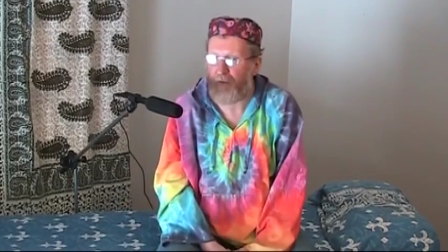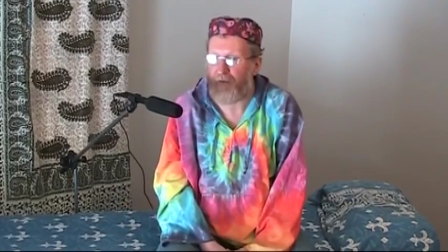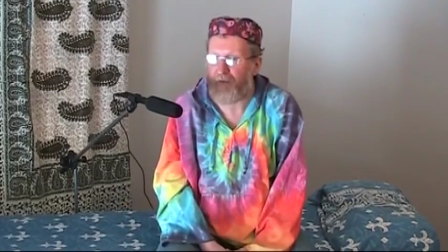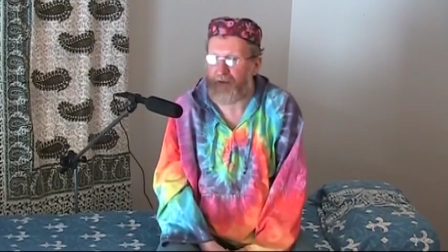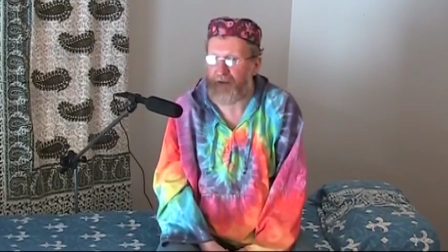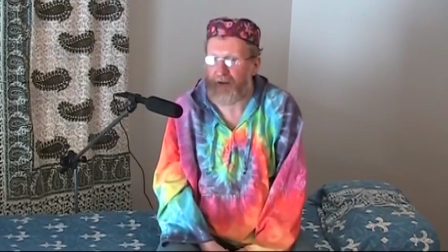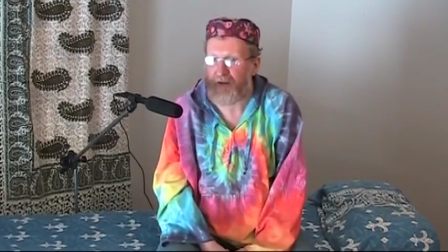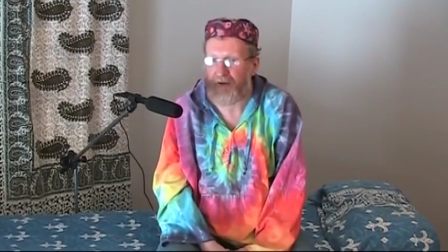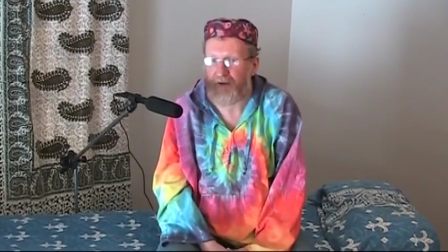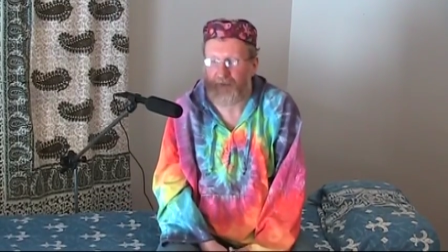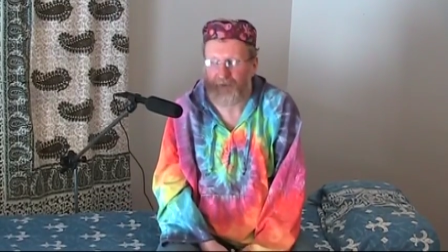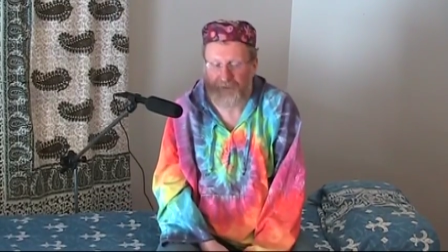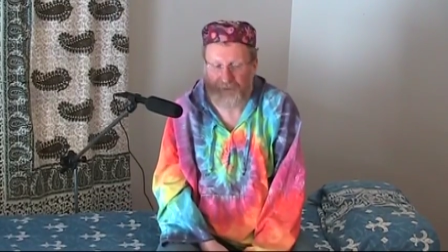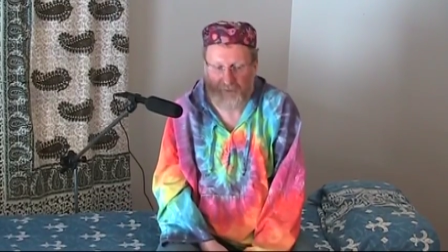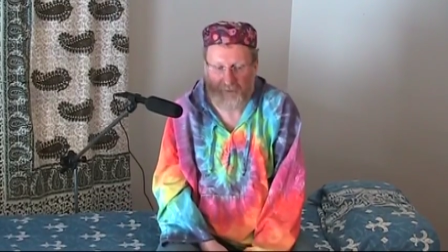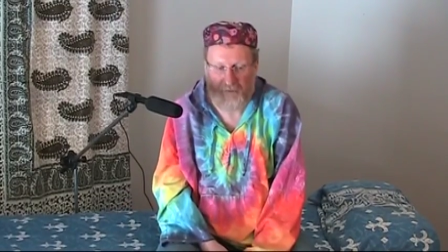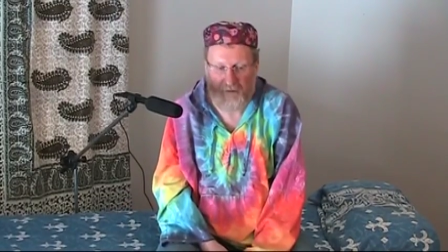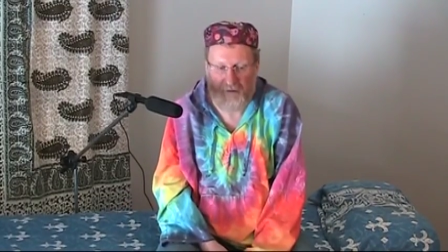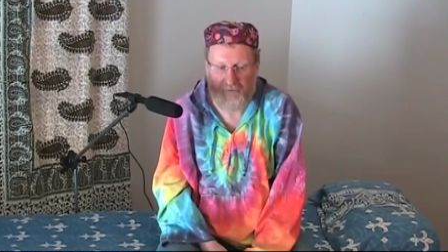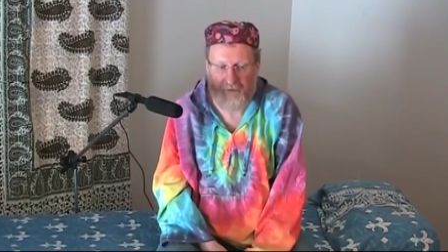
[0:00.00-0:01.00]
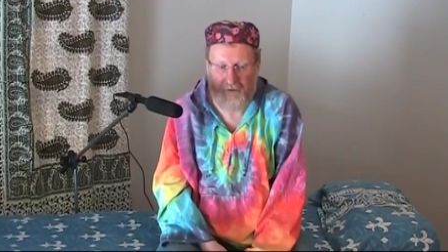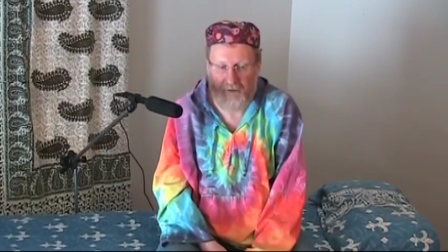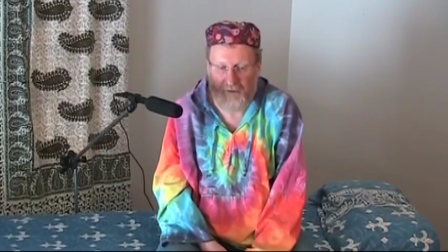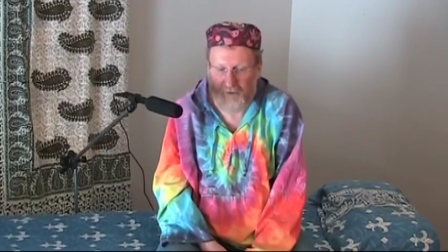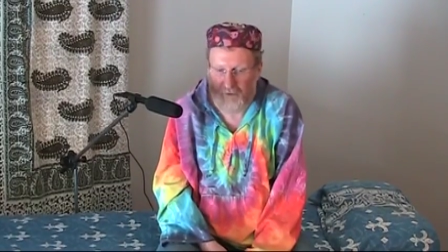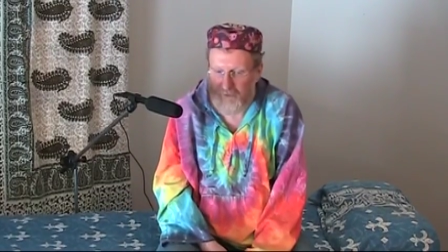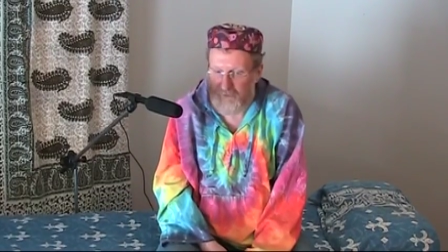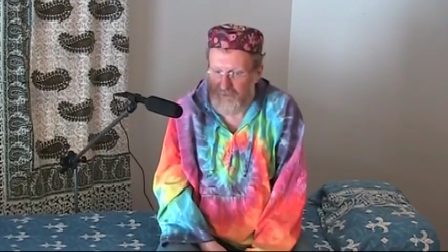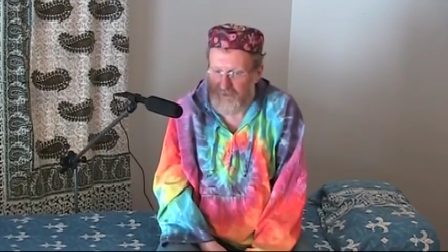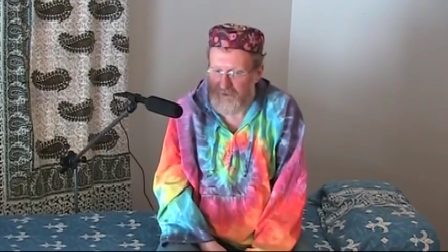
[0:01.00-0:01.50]
movies. Very
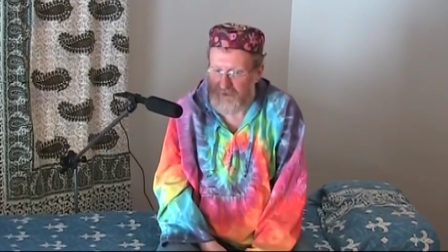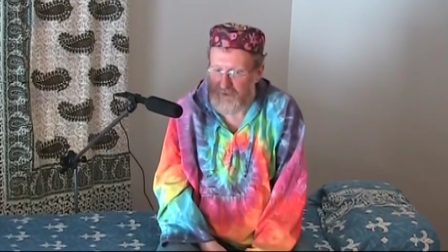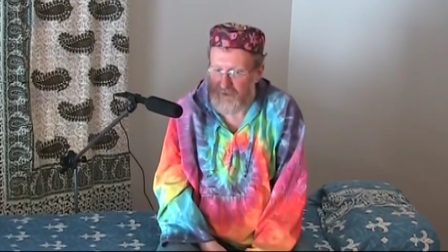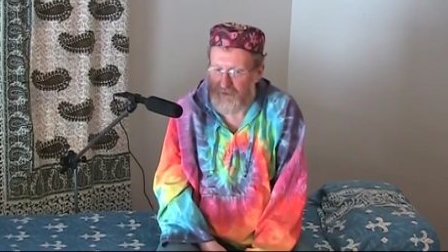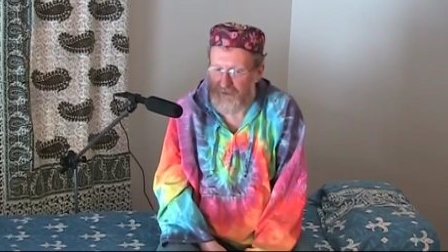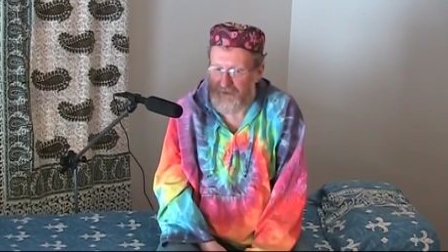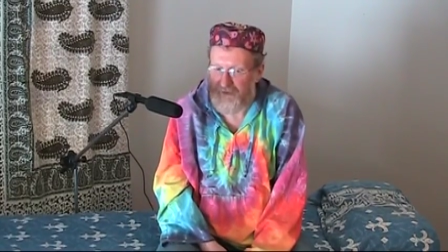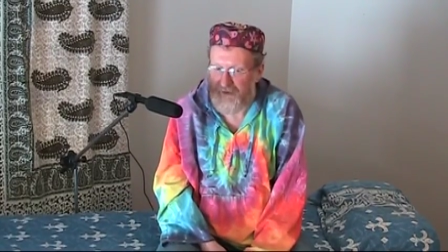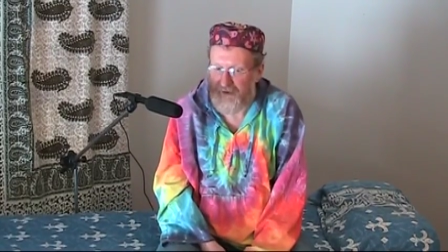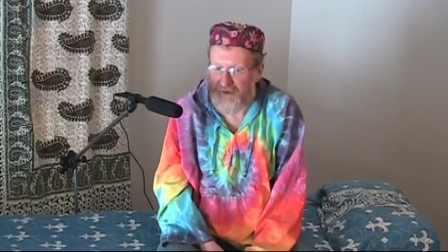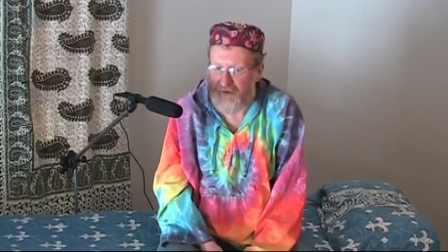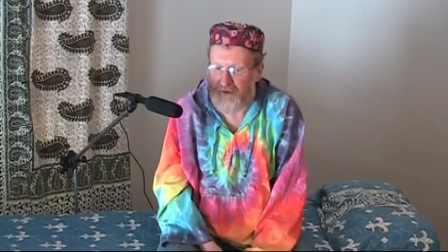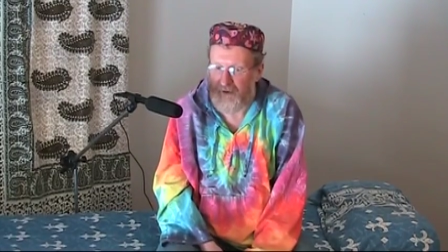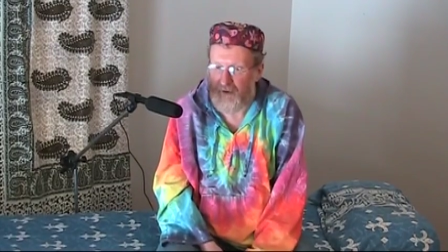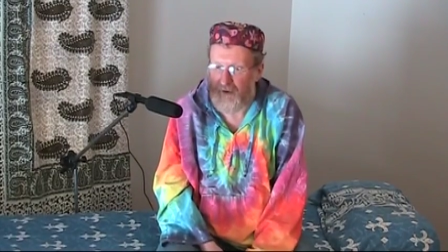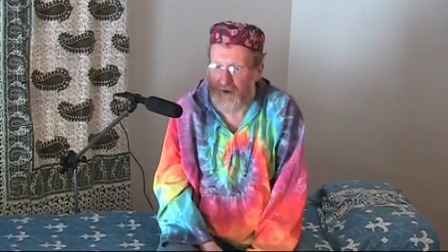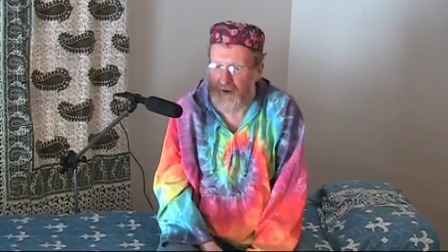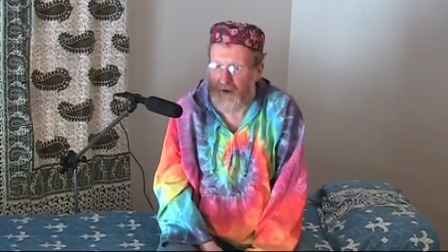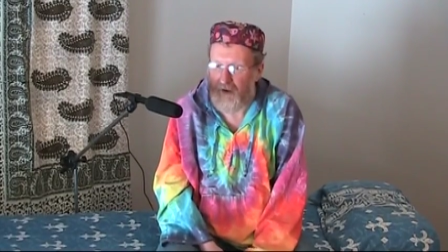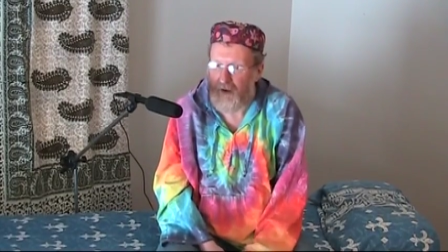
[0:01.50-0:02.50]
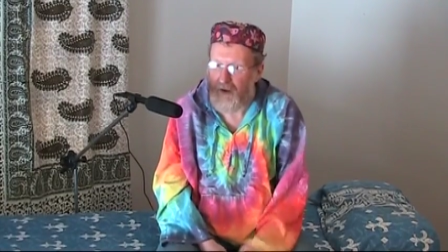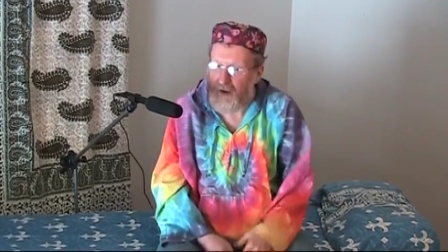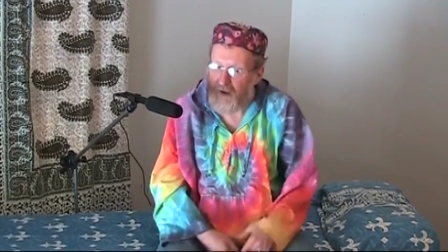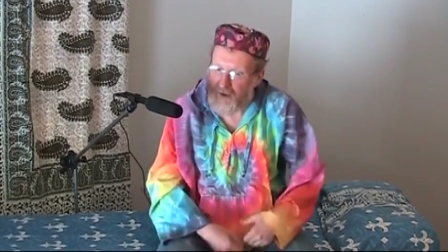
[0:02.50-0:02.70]
good. So they, uh,